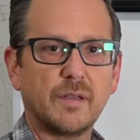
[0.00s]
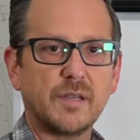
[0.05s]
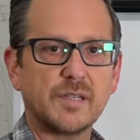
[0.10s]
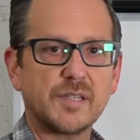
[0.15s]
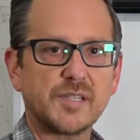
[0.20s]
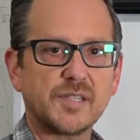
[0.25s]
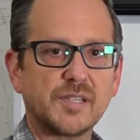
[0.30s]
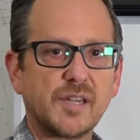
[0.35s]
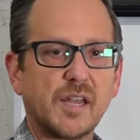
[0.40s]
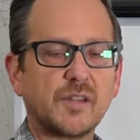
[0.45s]

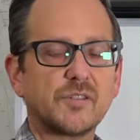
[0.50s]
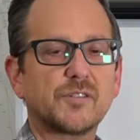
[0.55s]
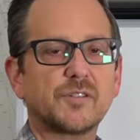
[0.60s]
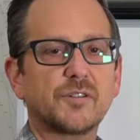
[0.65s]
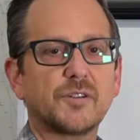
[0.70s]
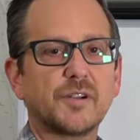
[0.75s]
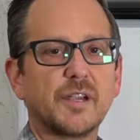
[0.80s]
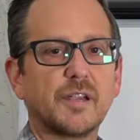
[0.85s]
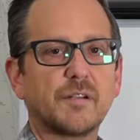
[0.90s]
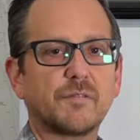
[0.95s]

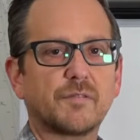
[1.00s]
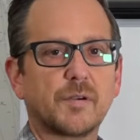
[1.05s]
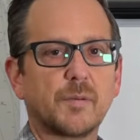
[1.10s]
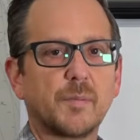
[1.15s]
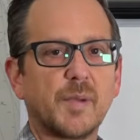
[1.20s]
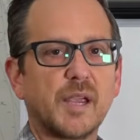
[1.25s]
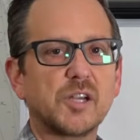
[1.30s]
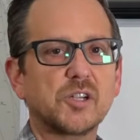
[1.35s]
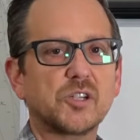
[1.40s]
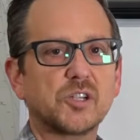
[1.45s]
sensory
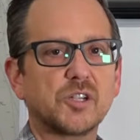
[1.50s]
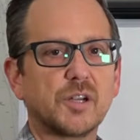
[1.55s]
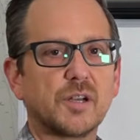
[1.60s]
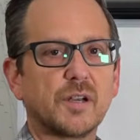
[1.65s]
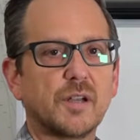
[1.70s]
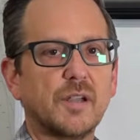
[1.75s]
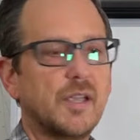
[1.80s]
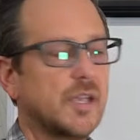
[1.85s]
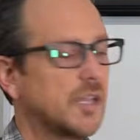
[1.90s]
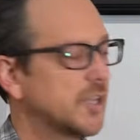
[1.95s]

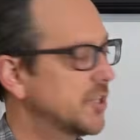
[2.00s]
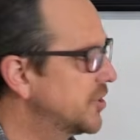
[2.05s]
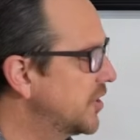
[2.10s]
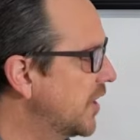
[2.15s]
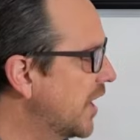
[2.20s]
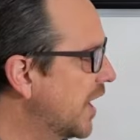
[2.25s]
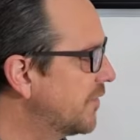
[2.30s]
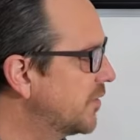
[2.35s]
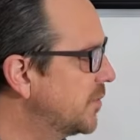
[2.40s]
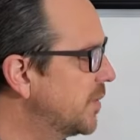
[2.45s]
information. So
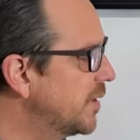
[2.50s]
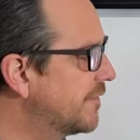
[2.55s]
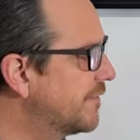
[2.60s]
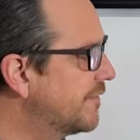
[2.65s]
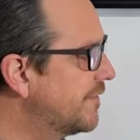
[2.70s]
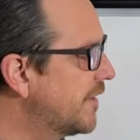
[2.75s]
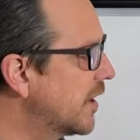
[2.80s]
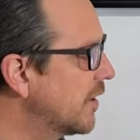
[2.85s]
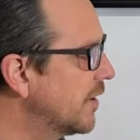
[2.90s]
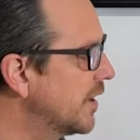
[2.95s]
you have to be
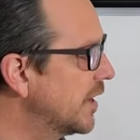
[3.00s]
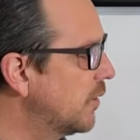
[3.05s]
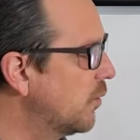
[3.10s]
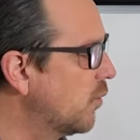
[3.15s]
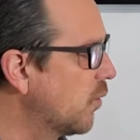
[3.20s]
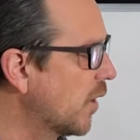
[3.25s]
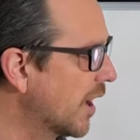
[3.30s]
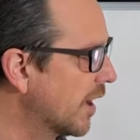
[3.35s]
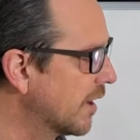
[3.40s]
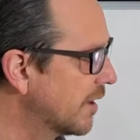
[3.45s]
very
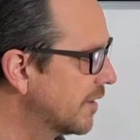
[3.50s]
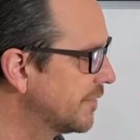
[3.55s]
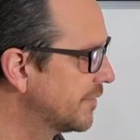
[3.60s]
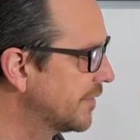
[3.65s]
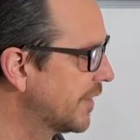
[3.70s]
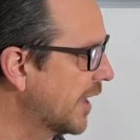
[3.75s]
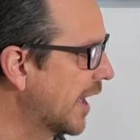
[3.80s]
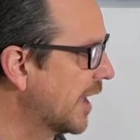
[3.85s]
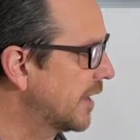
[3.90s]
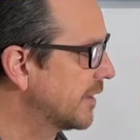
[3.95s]
aware of
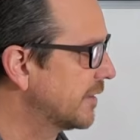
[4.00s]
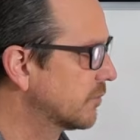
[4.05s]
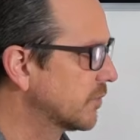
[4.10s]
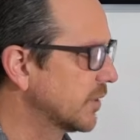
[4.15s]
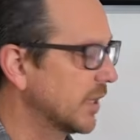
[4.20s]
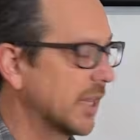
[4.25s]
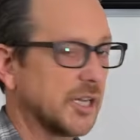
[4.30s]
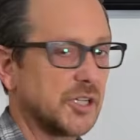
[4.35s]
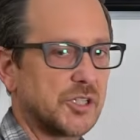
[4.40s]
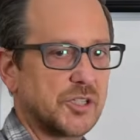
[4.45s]
that, the
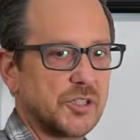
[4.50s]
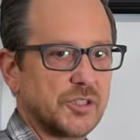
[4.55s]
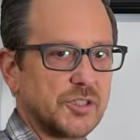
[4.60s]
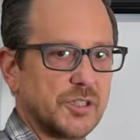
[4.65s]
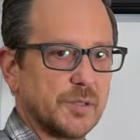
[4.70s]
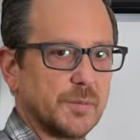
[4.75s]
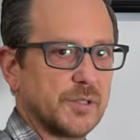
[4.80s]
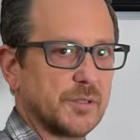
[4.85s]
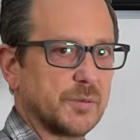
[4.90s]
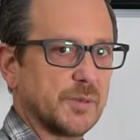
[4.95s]

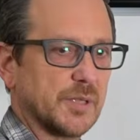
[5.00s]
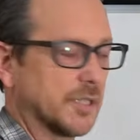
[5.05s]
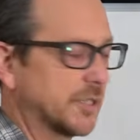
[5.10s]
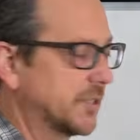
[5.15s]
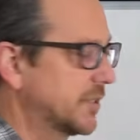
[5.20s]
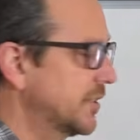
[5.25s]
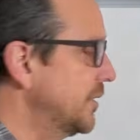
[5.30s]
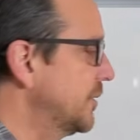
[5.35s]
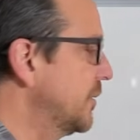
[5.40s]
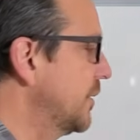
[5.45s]
relationship between the
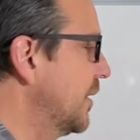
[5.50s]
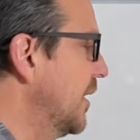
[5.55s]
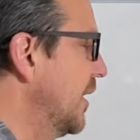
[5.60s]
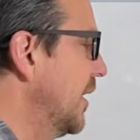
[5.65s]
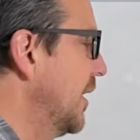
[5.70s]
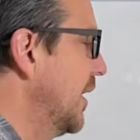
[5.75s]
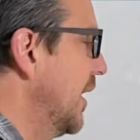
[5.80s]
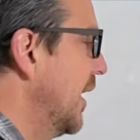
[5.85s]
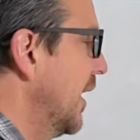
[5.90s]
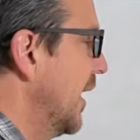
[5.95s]
two.
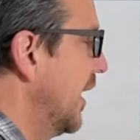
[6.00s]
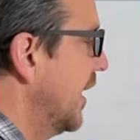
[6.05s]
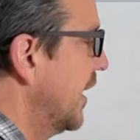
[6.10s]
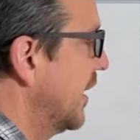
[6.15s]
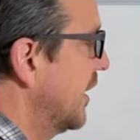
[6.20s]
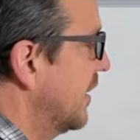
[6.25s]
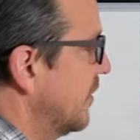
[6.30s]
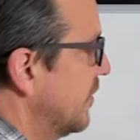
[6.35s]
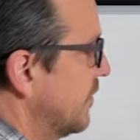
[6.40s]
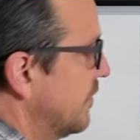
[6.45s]

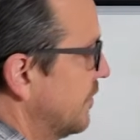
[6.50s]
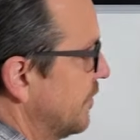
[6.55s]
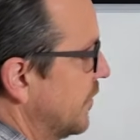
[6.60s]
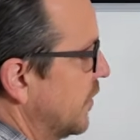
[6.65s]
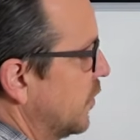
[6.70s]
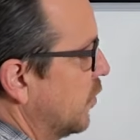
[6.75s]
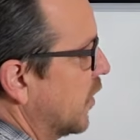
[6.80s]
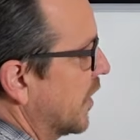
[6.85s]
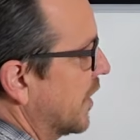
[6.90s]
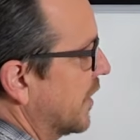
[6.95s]
And
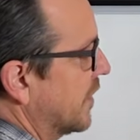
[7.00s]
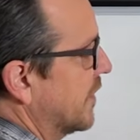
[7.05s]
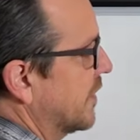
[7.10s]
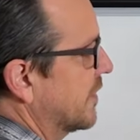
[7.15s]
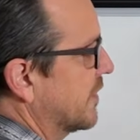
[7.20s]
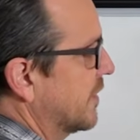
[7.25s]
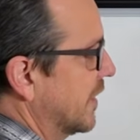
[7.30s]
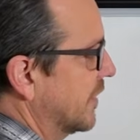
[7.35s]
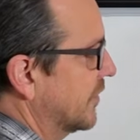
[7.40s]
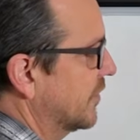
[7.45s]
one of the
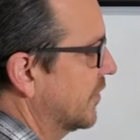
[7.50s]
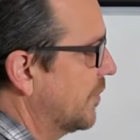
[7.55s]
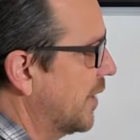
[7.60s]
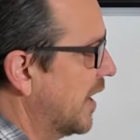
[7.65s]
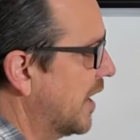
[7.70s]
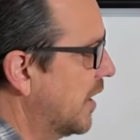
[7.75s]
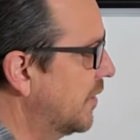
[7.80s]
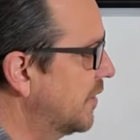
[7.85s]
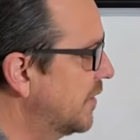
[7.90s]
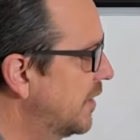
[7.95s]
things
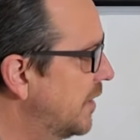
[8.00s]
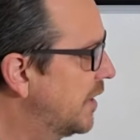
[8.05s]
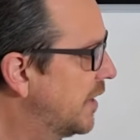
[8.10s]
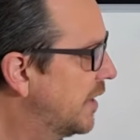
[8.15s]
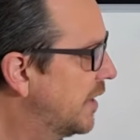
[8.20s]
about